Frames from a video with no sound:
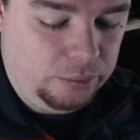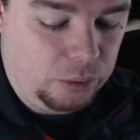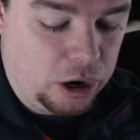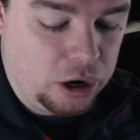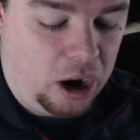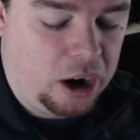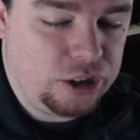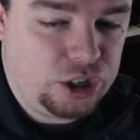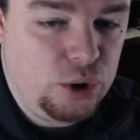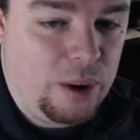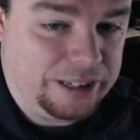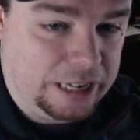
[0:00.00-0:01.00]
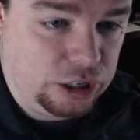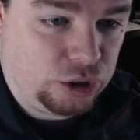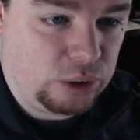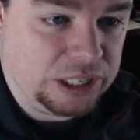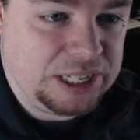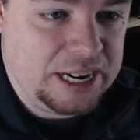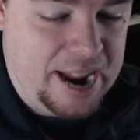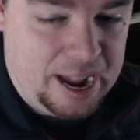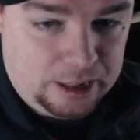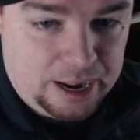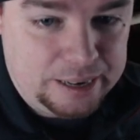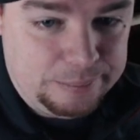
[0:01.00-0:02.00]
regards you as a trusted
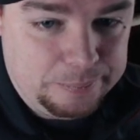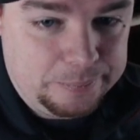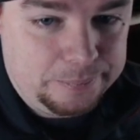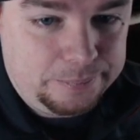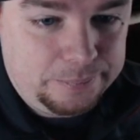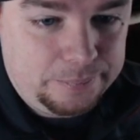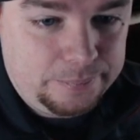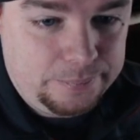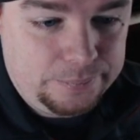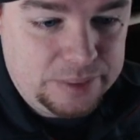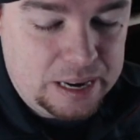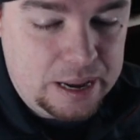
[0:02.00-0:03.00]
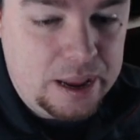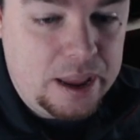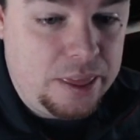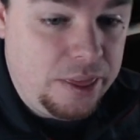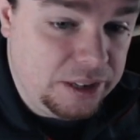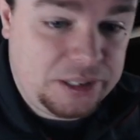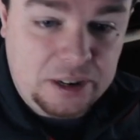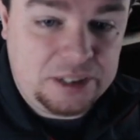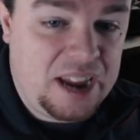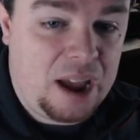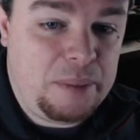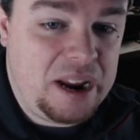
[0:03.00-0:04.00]
ally. This
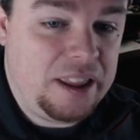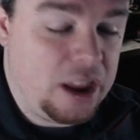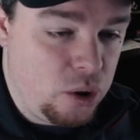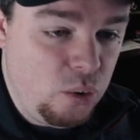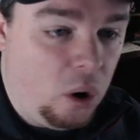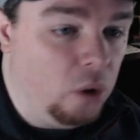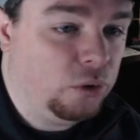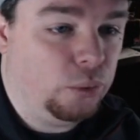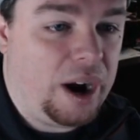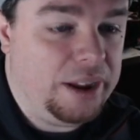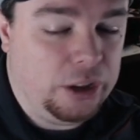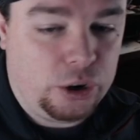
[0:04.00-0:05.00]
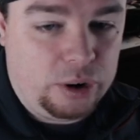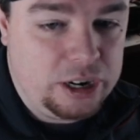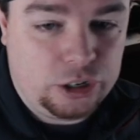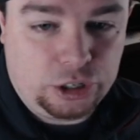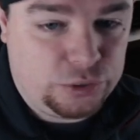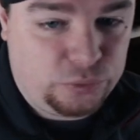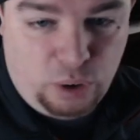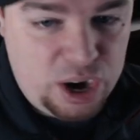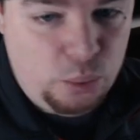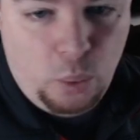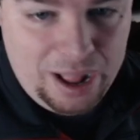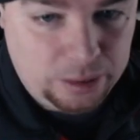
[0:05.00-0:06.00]
does not mean that you override the creature's
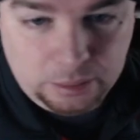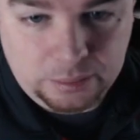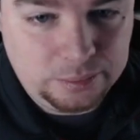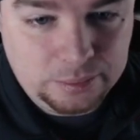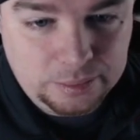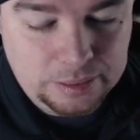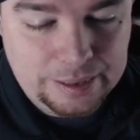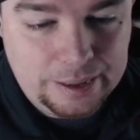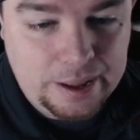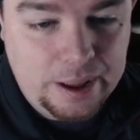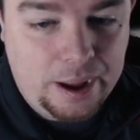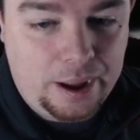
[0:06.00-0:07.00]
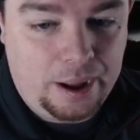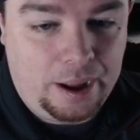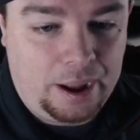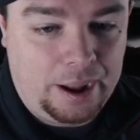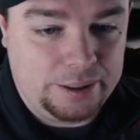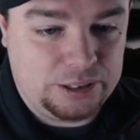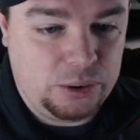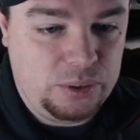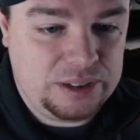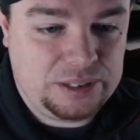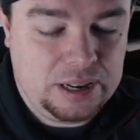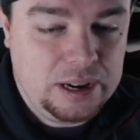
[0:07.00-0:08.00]
free will. So
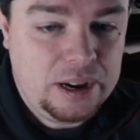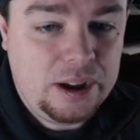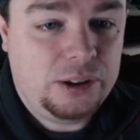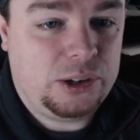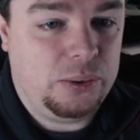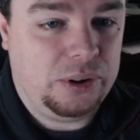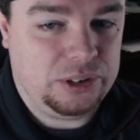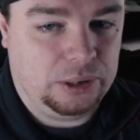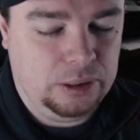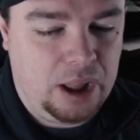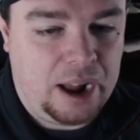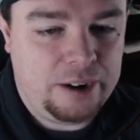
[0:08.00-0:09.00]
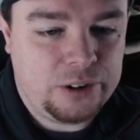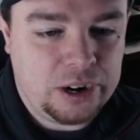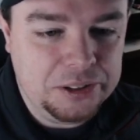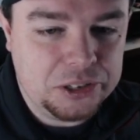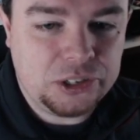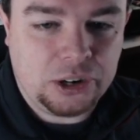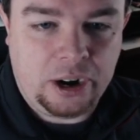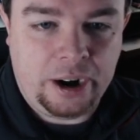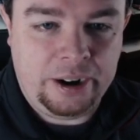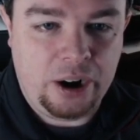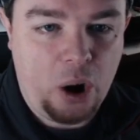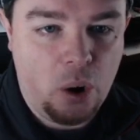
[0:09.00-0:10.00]
there's a lot of
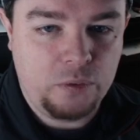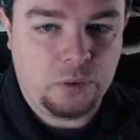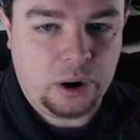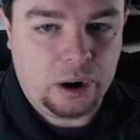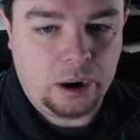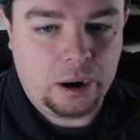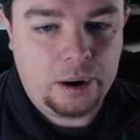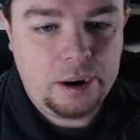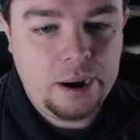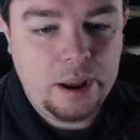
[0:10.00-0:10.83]
concern over